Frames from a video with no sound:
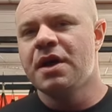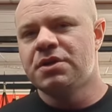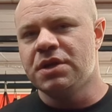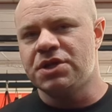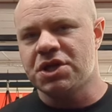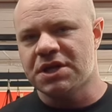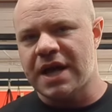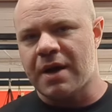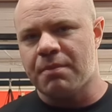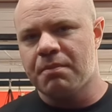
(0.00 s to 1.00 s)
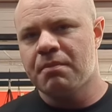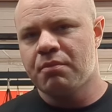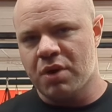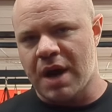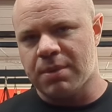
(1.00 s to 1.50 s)
to the chin down
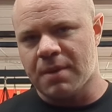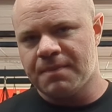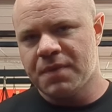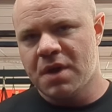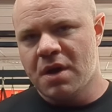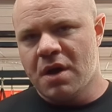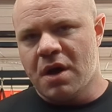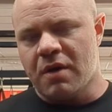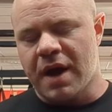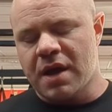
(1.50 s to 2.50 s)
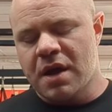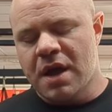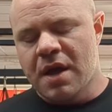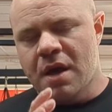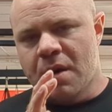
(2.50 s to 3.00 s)
problem, all
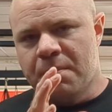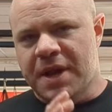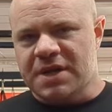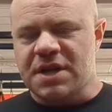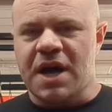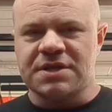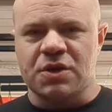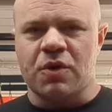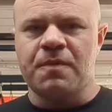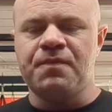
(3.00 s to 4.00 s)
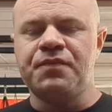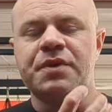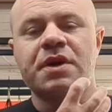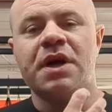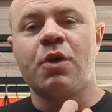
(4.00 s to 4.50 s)
right? Because also,
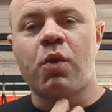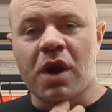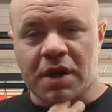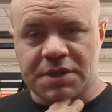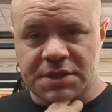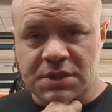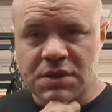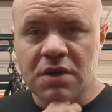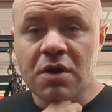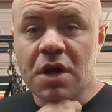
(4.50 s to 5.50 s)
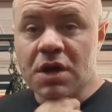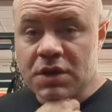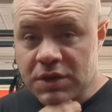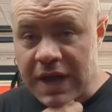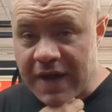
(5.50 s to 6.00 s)
it works
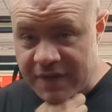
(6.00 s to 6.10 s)
to have